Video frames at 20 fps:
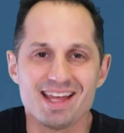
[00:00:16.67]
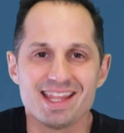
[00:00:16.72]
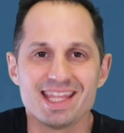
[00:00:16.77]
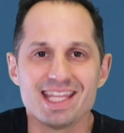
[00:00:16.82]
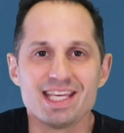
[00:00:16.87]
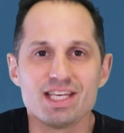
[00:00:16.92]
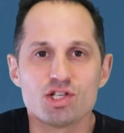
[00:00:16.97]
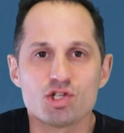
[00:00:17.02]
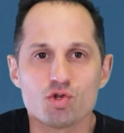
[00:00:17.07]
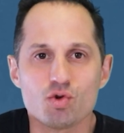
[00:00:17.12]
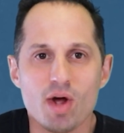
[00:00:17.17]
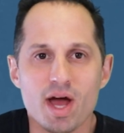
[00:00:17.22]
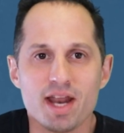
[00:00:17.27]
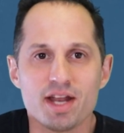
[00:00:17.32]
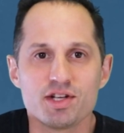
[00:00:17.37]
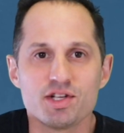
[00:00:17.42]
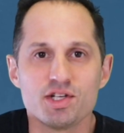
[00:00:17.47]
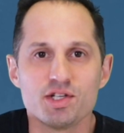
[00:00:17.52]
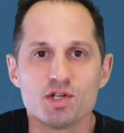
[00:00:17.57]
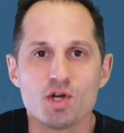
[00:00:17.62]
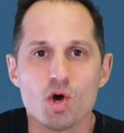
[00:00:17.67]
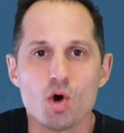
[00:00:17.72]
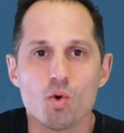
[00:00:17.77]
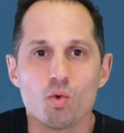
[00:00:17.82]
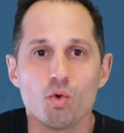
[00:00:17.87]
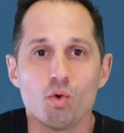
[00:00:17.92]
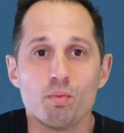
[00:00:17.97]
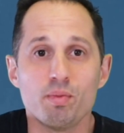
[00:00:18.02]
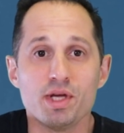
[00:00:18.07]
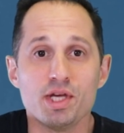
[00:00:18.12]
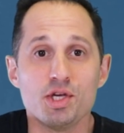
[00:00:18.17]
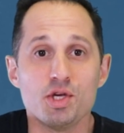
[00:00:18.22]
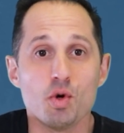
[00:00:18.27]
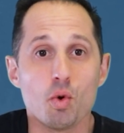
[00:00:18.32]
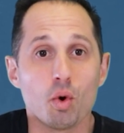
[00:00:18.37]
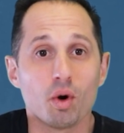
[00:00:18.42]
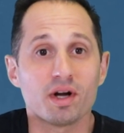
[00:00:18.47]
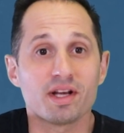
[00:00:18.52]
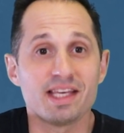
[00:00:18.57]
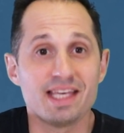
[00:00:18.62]
these strategies will be
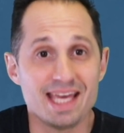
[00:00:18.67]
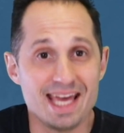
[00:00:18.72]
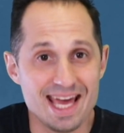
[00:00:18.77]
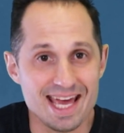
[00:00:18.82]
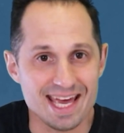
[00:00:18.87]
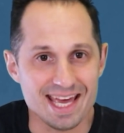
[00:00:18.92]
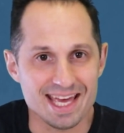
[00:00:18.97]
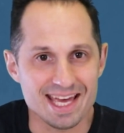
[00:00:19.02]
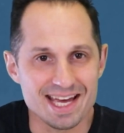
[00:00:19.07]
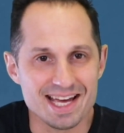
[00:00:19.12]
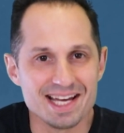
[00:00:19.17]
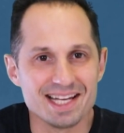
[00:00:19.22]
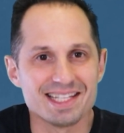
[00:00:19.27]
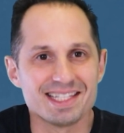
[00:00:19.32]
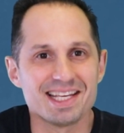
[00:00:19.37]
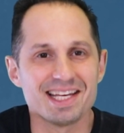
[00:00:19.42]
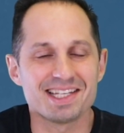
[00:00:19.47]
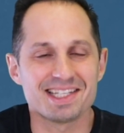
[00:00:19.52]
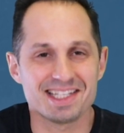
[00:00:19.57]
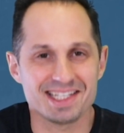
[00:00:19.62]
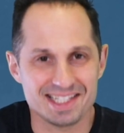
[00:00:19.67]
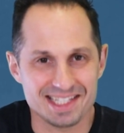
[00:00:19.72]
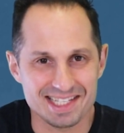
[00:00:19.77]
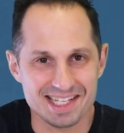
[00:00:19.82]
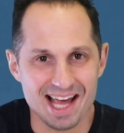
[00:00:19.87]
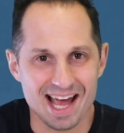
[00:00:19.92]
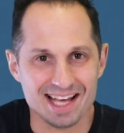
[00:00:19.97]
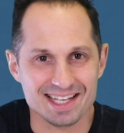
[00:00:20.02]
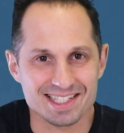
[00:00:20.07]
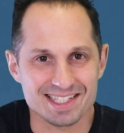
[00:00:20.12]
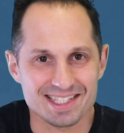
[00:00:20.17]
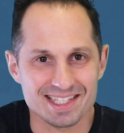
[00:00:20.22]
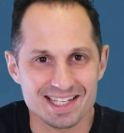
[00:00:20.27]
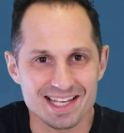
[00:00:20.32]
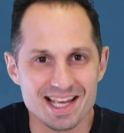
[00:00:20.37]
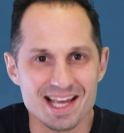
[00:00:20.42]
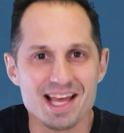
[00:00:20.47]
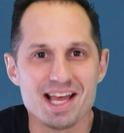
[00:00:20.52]
your key to success.